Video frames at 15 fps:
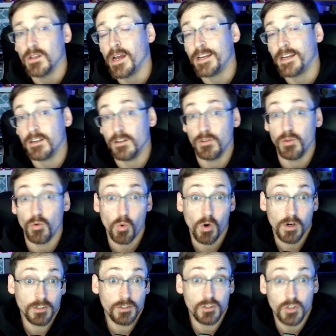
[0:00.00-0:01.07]
Like the
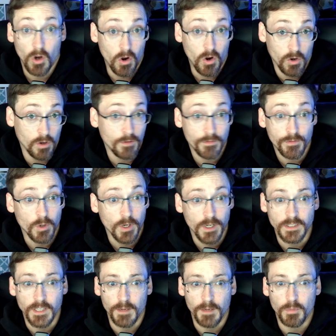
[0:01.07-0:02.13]
word dog, for
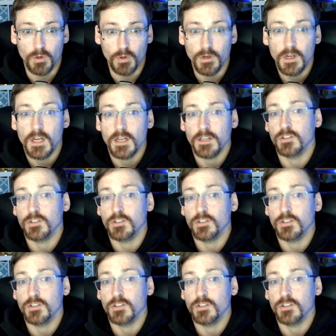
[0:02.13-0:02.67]
example.